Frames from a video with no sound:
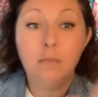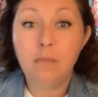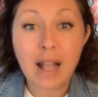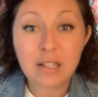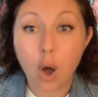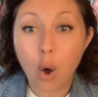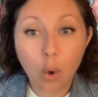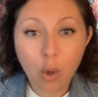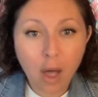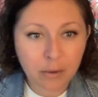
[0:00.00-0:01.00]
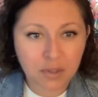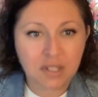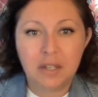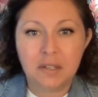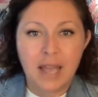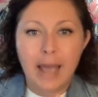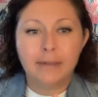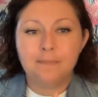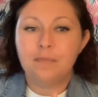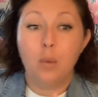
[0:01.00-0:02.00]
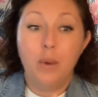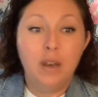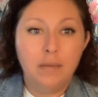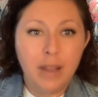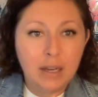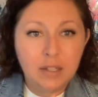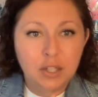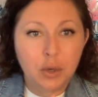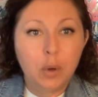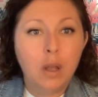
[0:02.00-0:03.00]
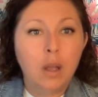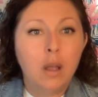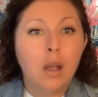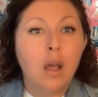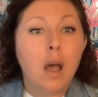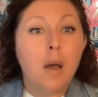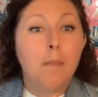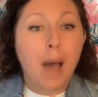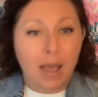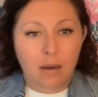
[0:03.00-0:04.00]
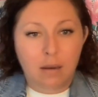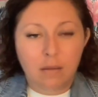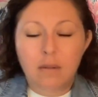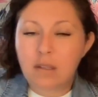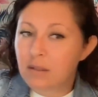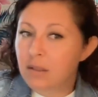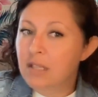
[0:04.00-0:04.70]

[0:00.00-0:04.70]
That's a whole other skill set that we didn't even get into. But this